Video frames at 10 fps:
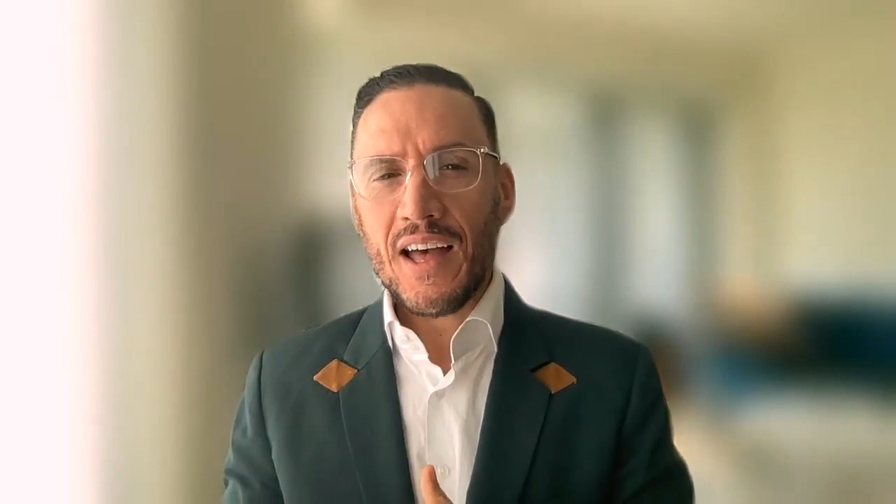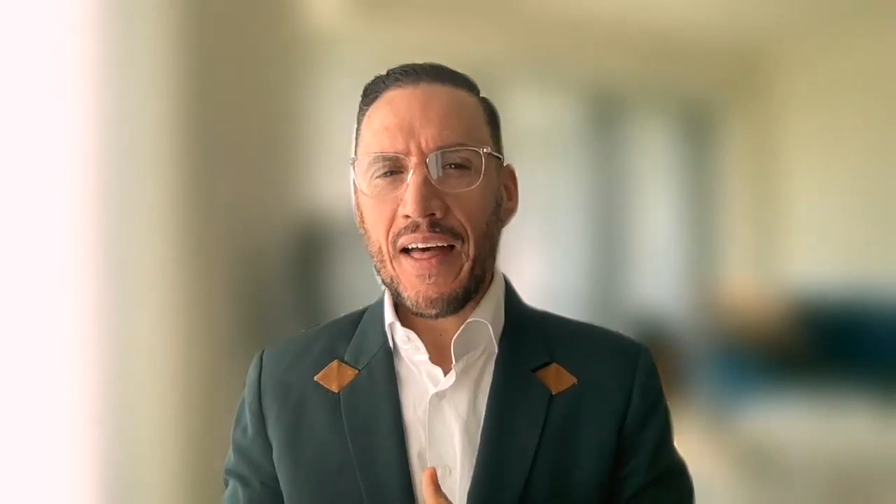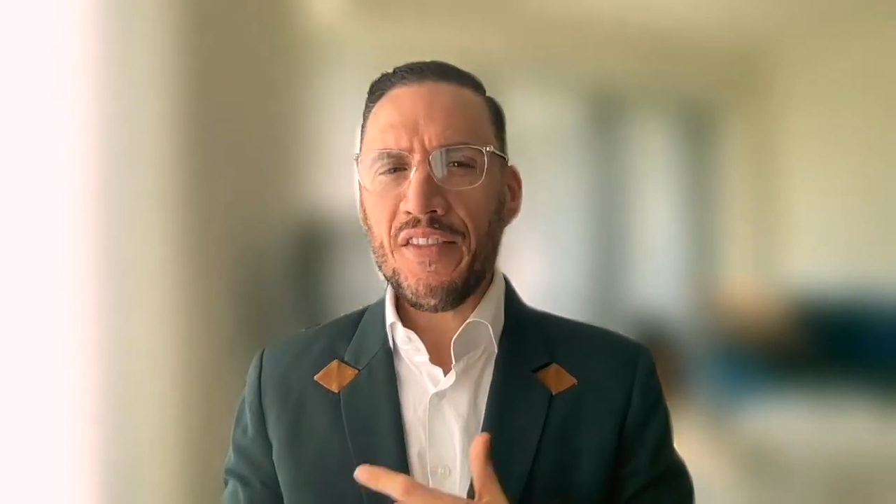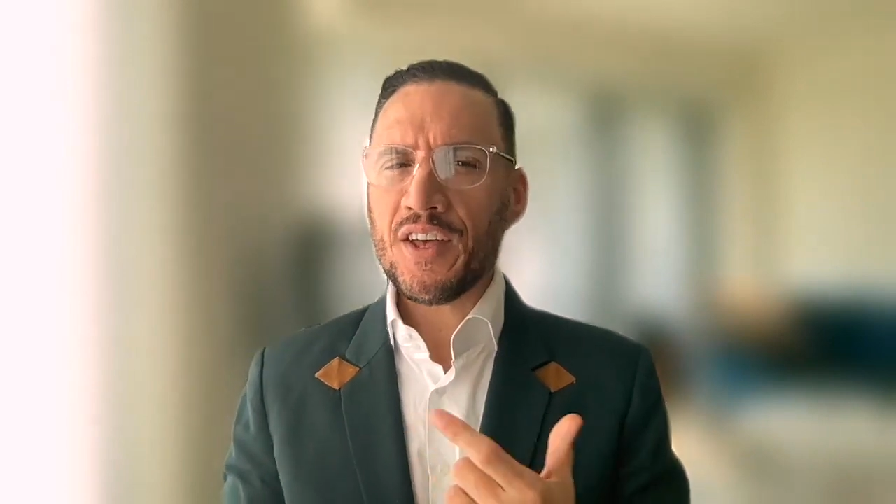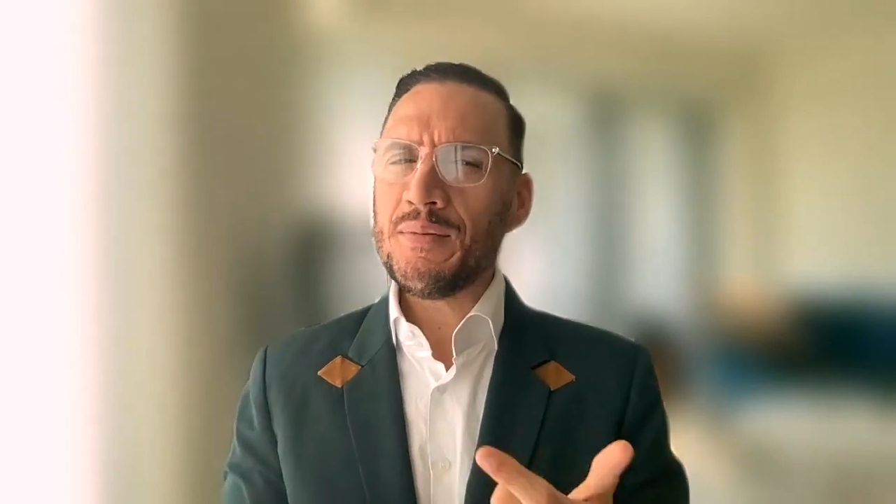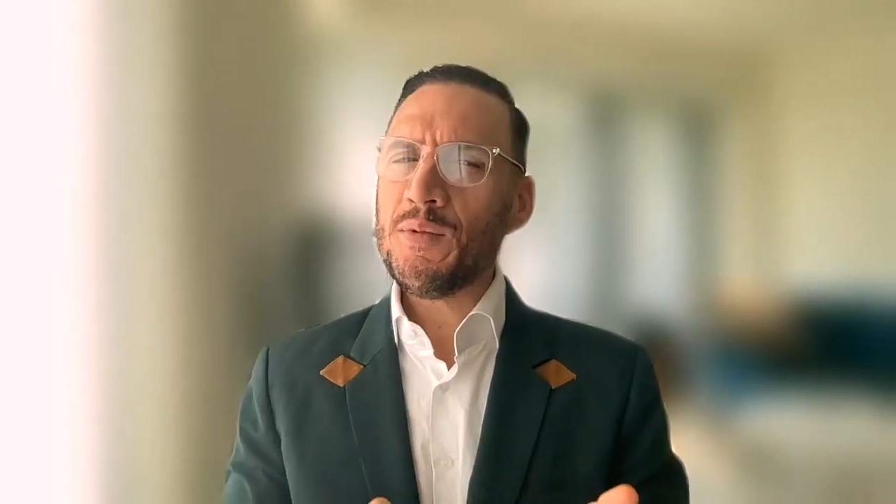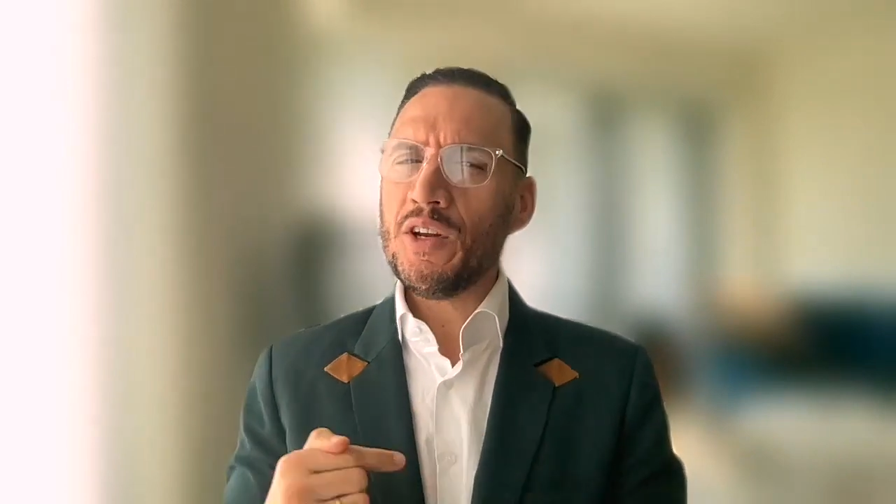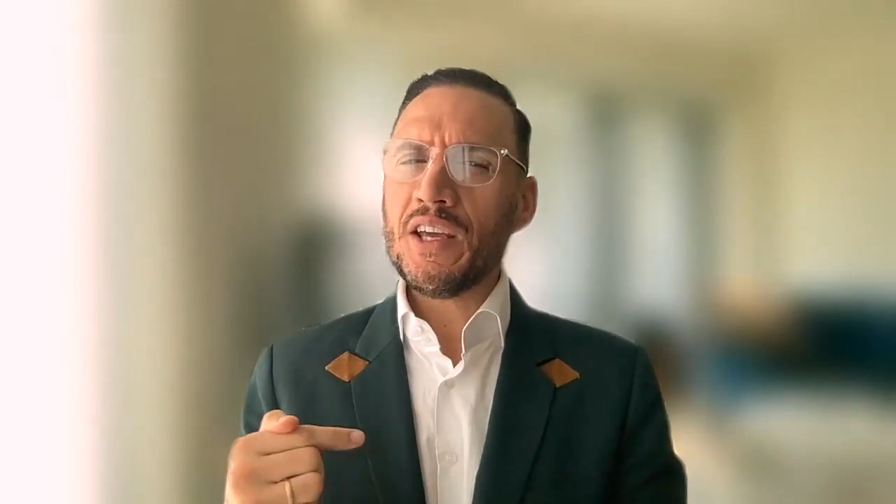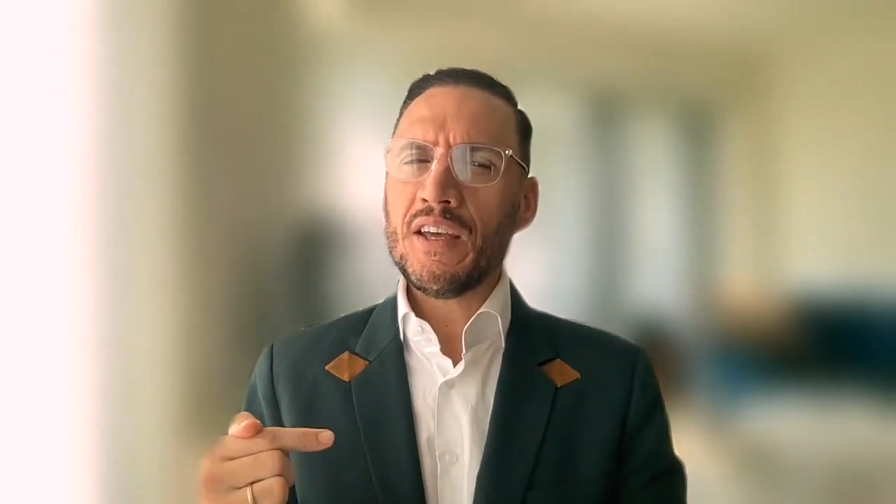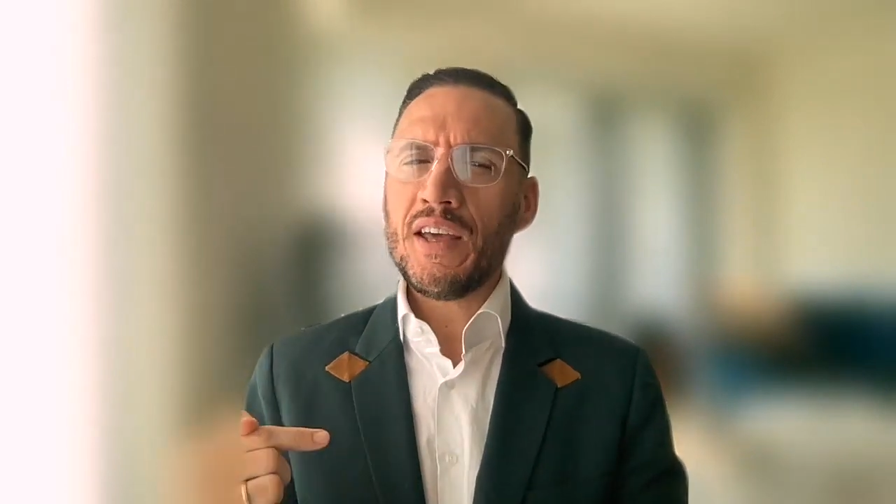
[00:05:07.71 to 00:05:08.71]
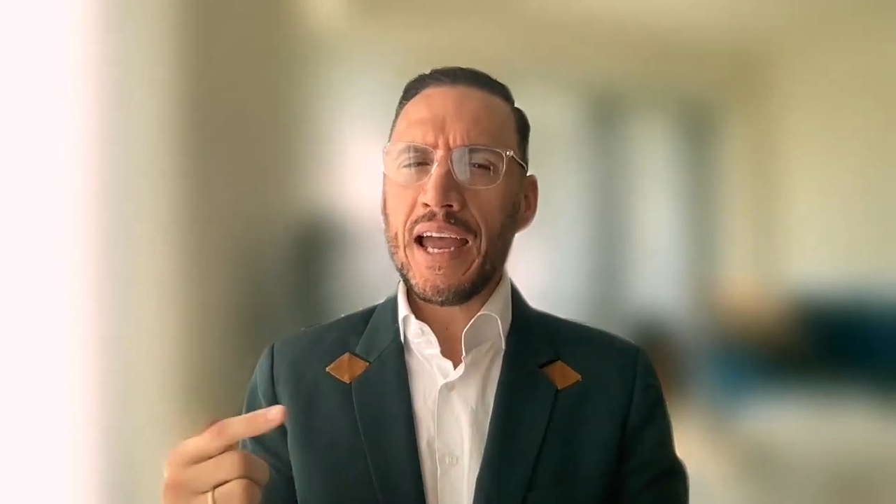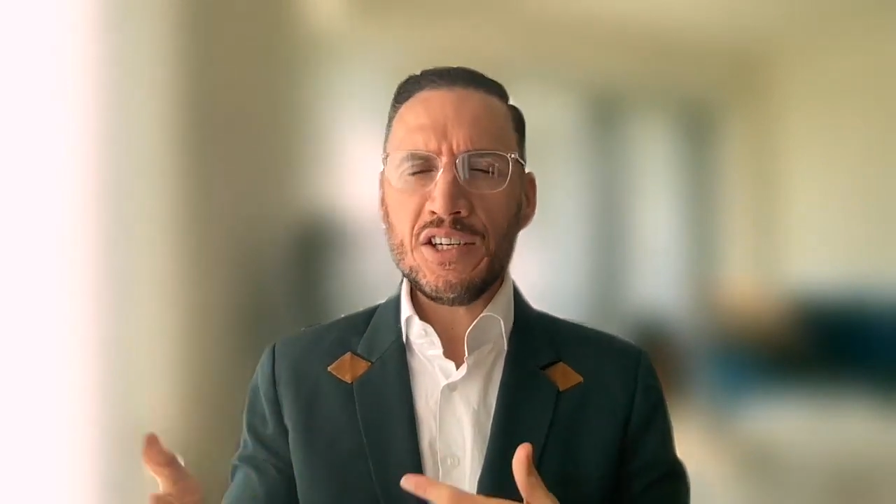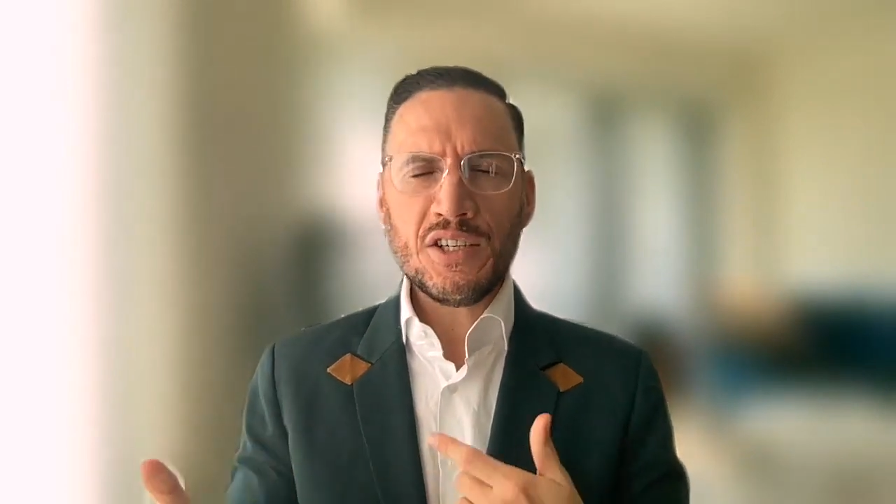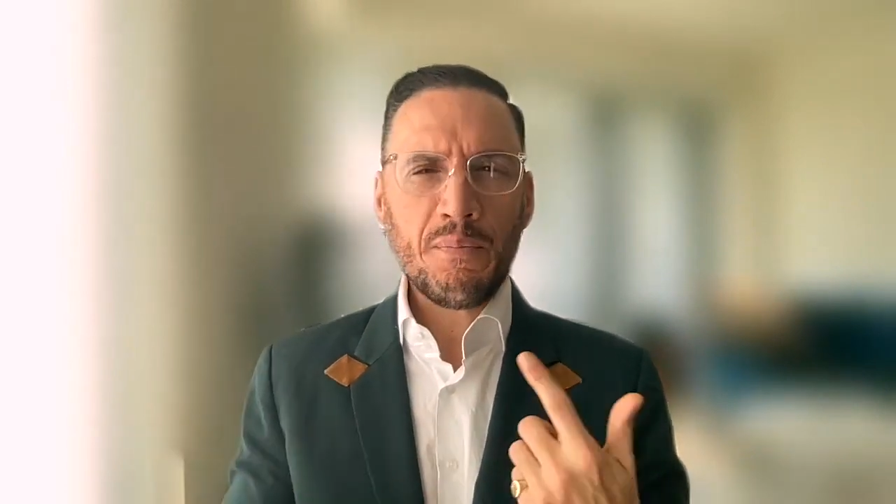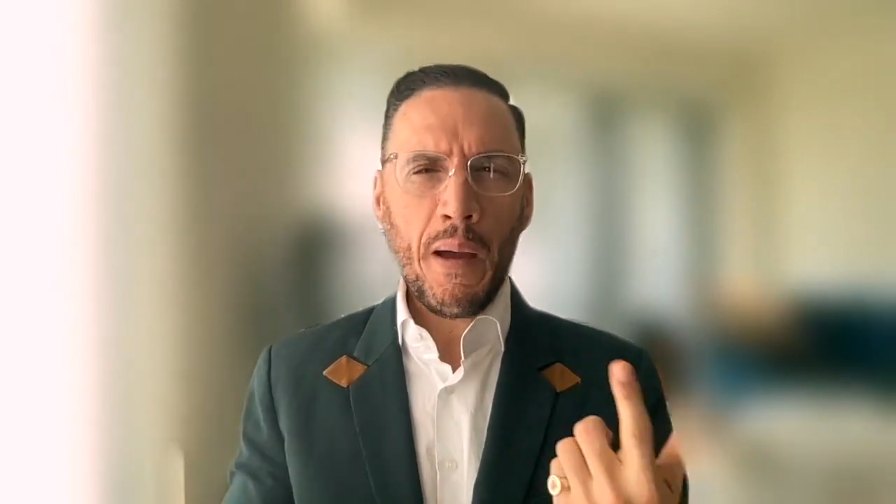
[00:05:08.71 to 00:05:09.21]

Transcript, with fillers: And the communication